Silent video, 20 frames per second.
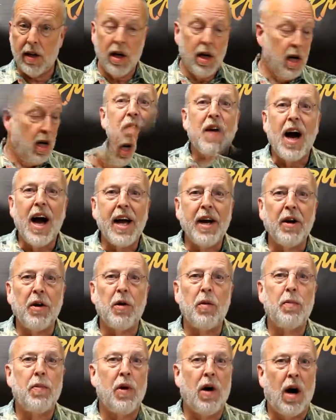And the
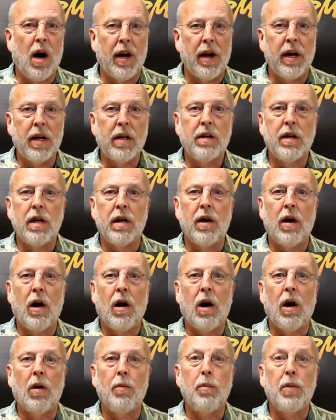final product in
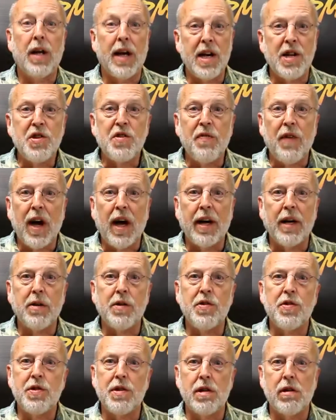our place value
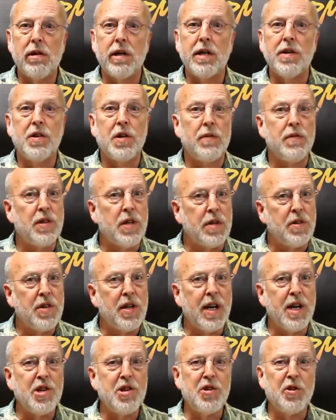series of
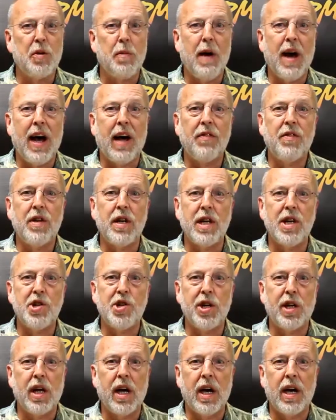Sensational Math
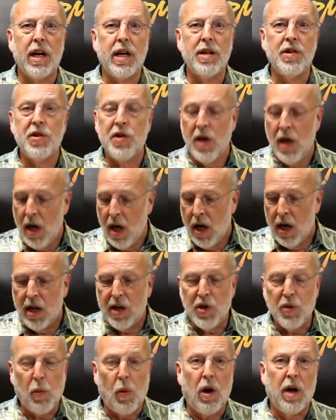teaching aids
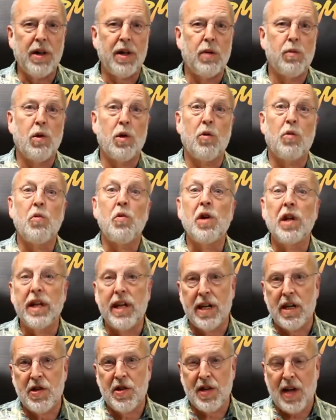is one that we're really
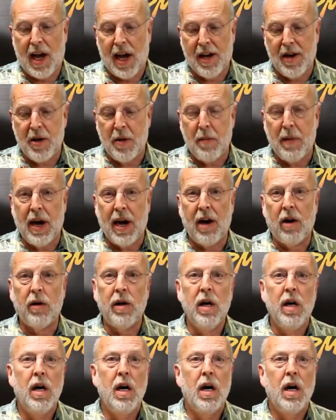excited about.